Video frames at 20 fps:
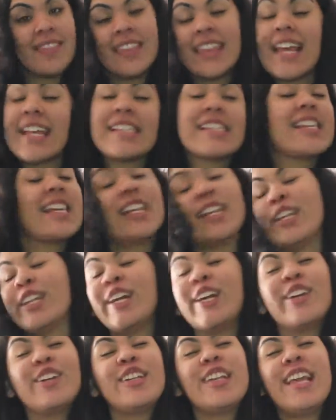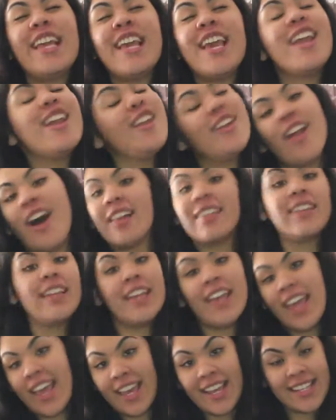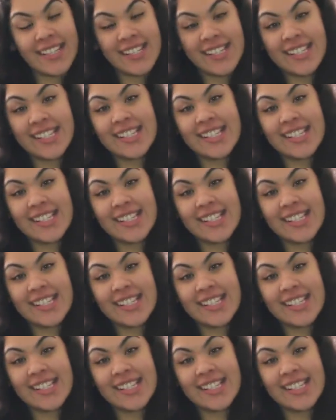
That's clearly not the case.